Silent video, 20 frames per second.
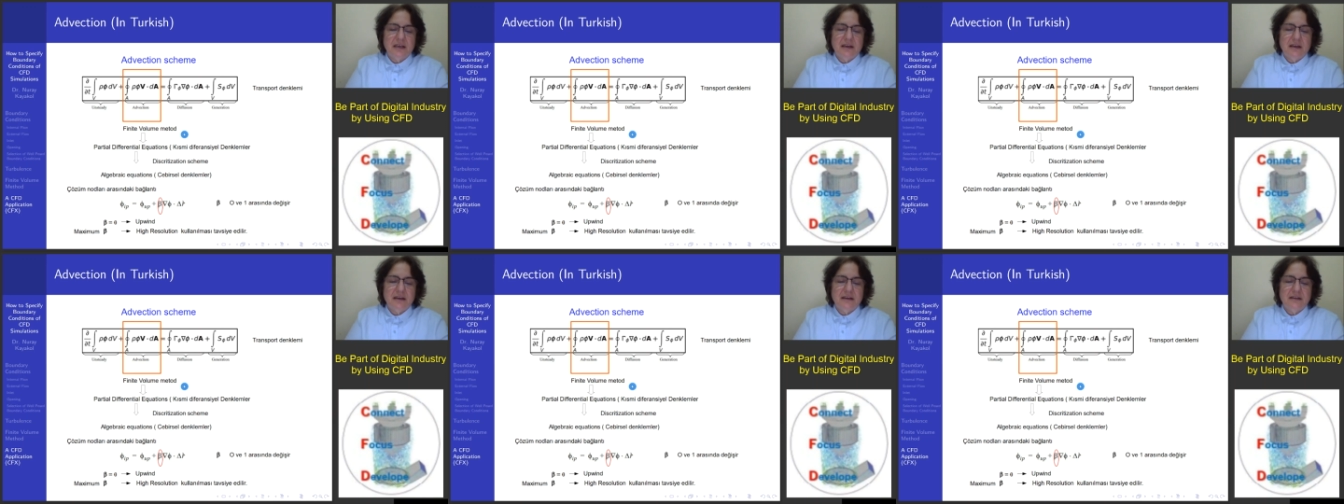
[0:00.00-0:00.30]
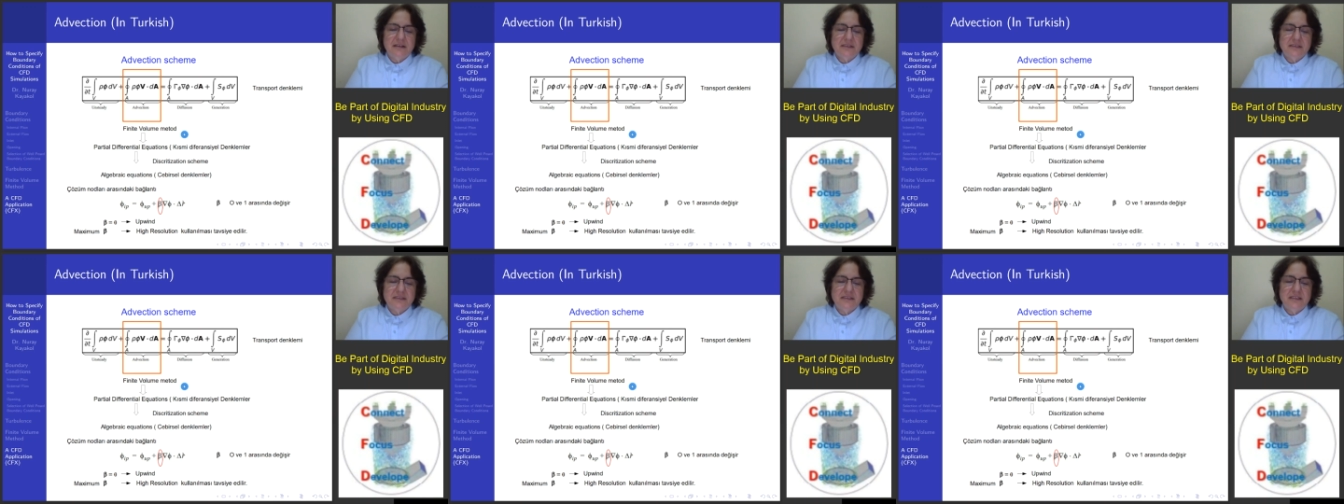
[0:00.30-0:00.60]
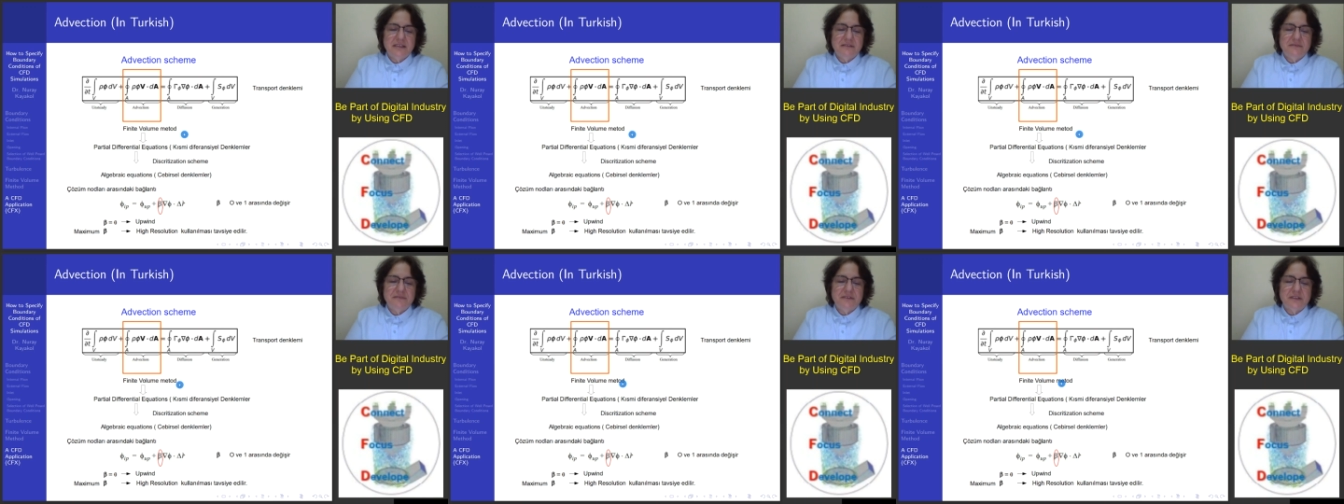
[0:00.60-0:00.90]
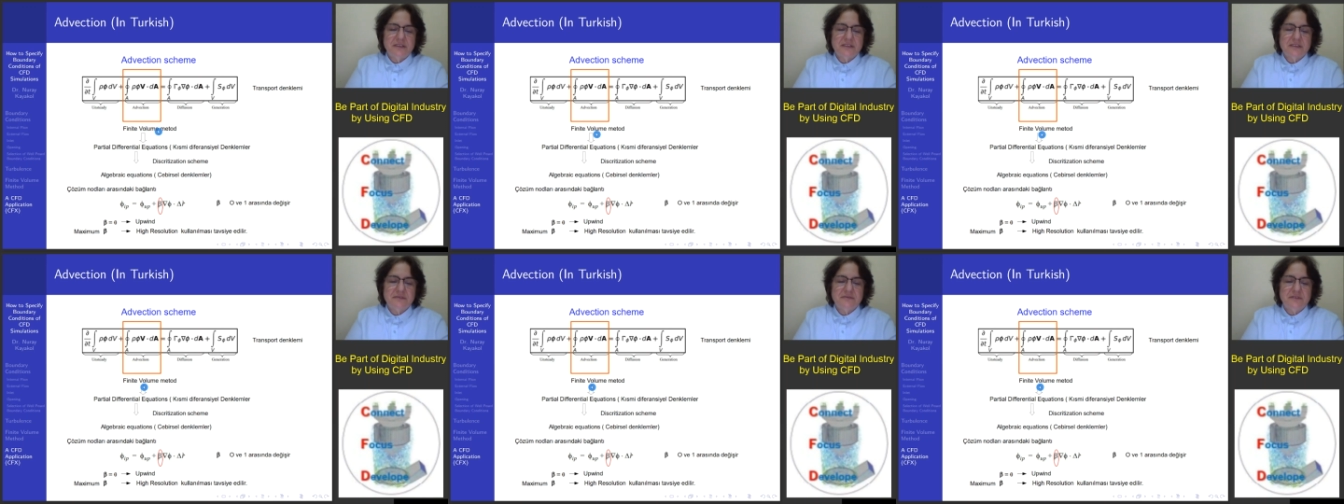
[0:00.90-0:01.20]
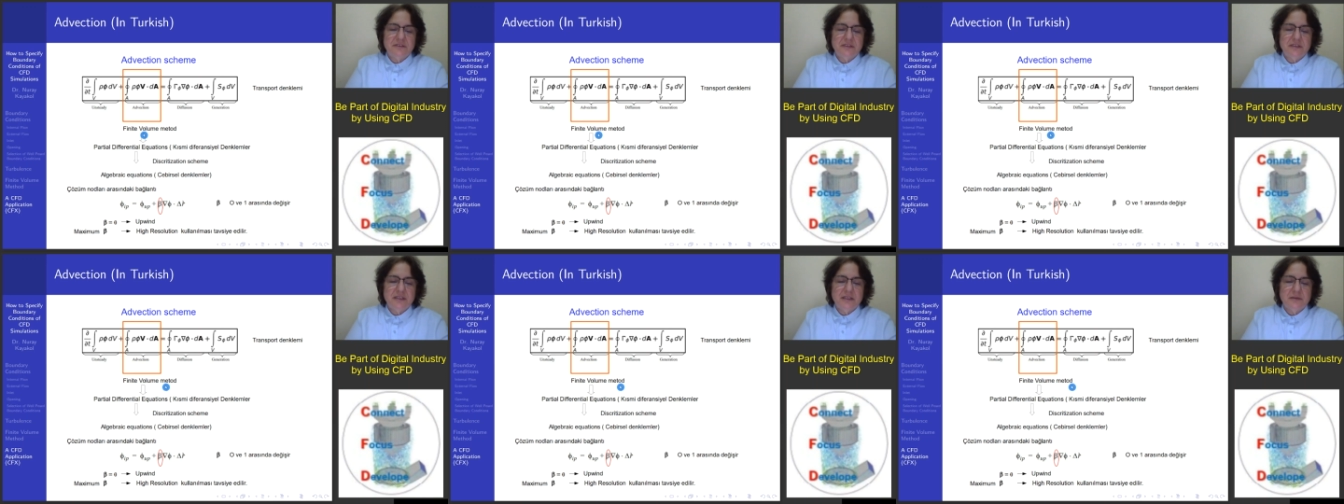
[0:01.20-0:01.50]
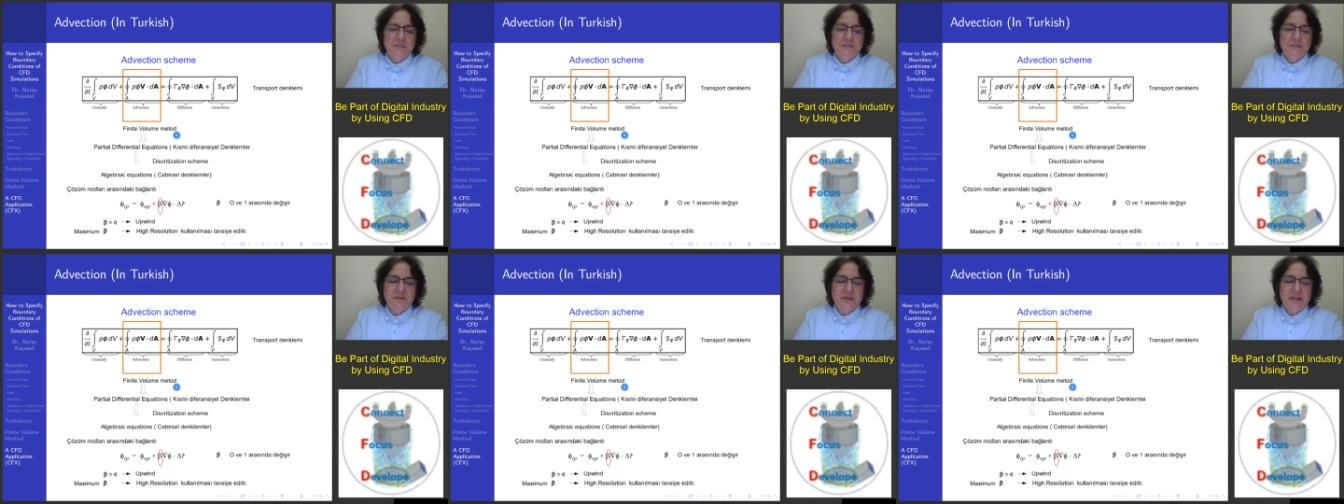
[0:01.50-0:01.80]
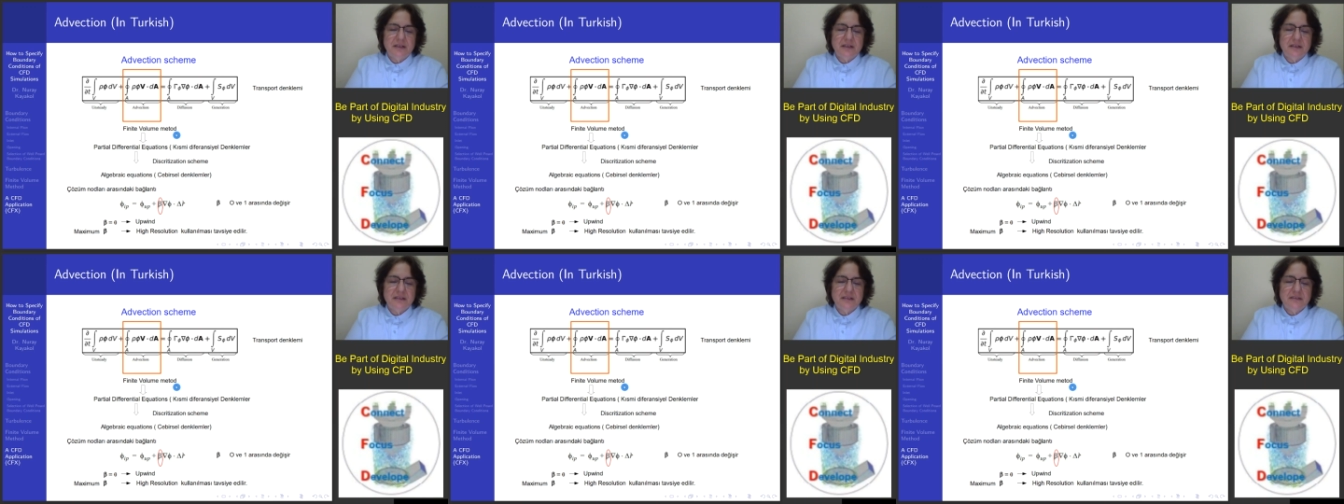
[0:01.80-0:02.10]
CFX will
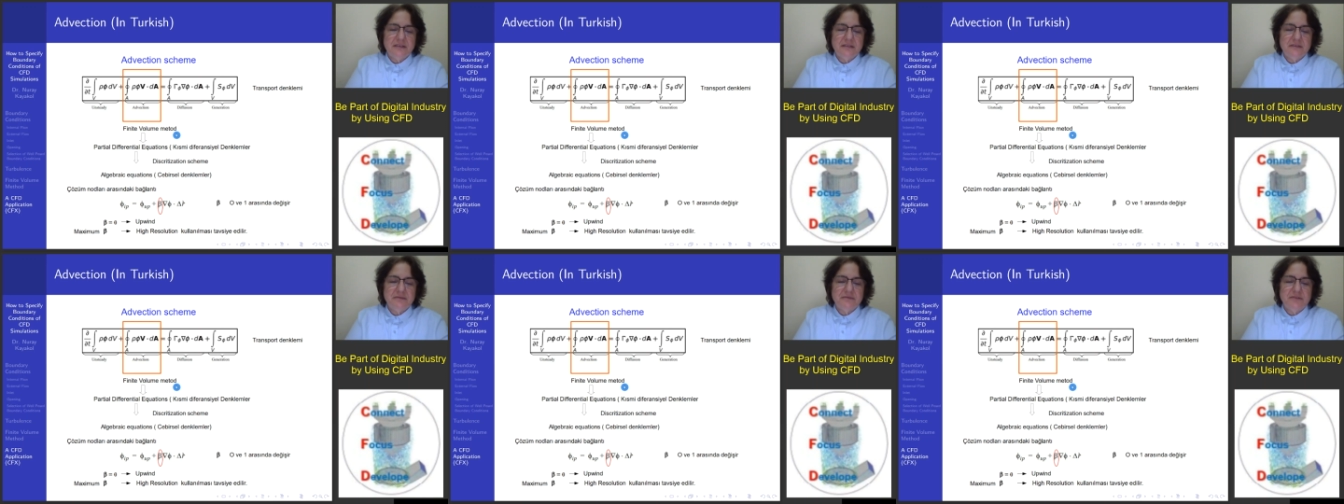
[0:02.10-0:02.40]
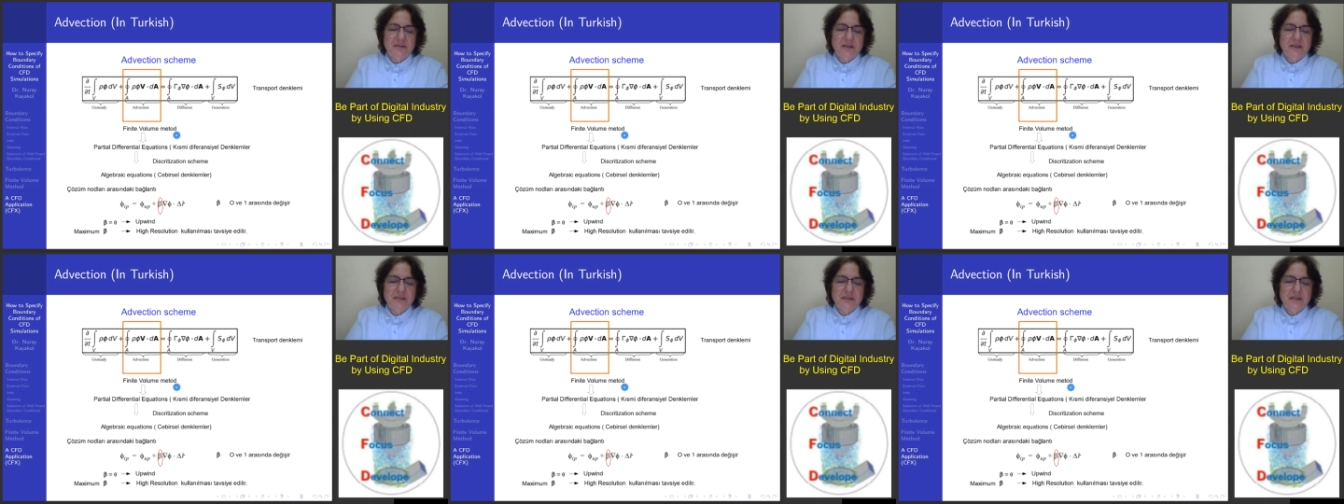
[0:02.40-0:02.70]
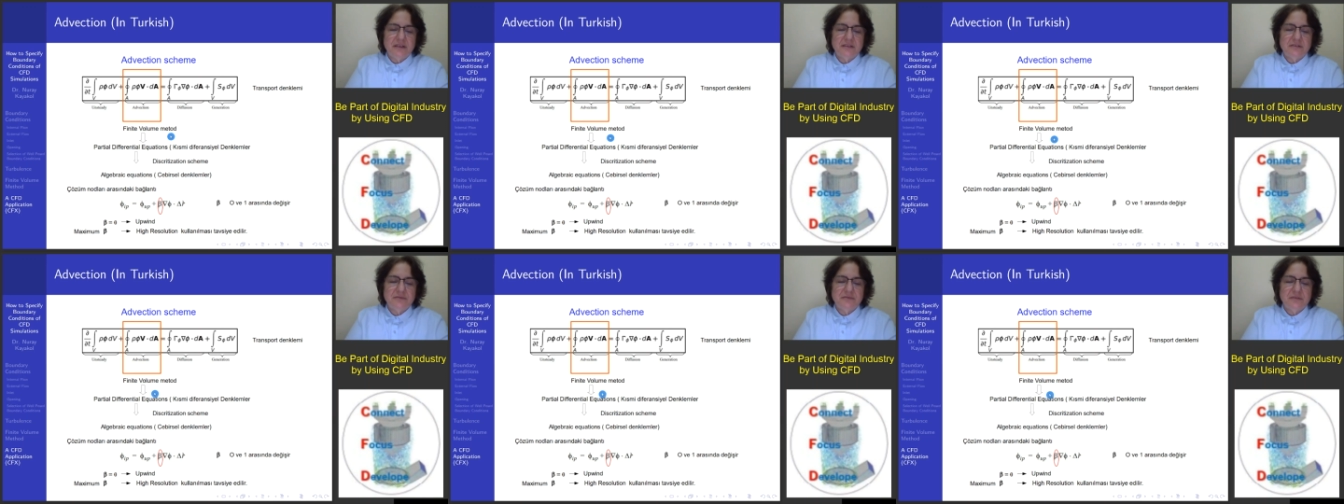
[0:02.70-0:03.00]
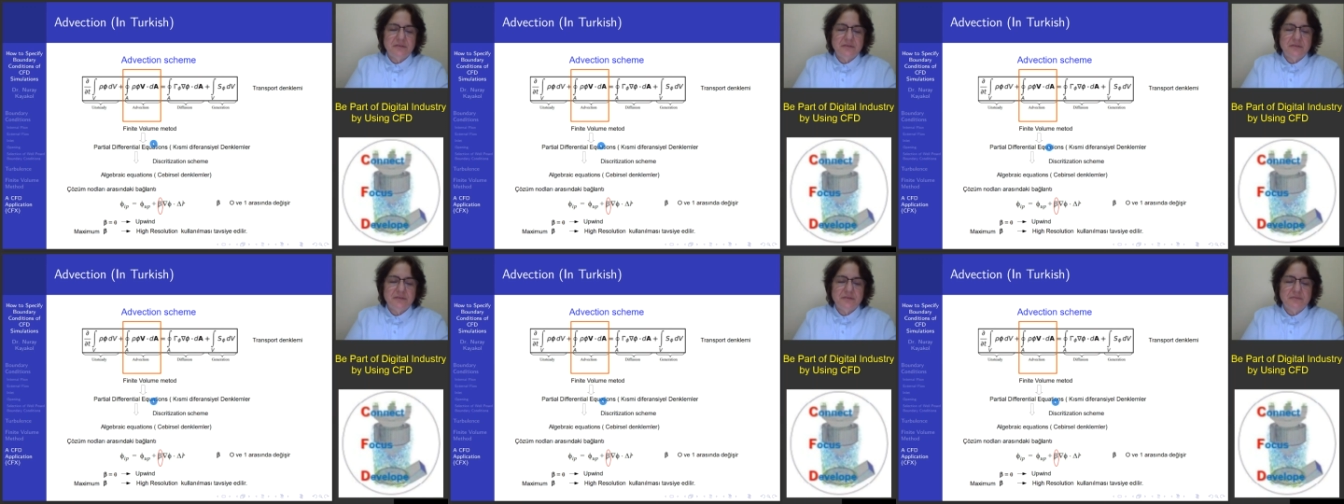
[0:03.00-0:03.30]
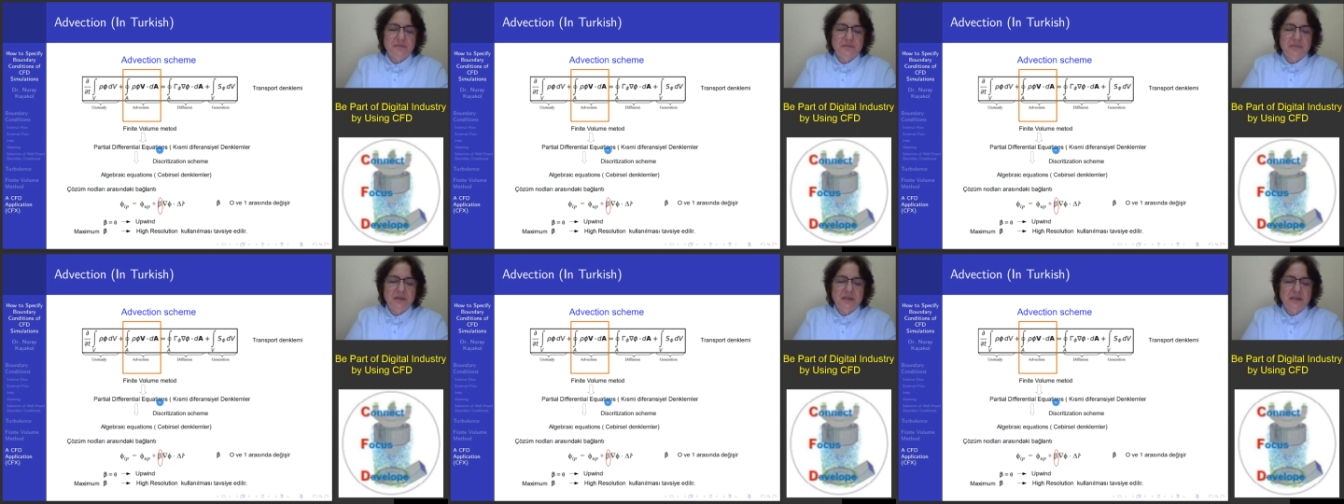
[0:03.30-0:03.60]
apply finite volume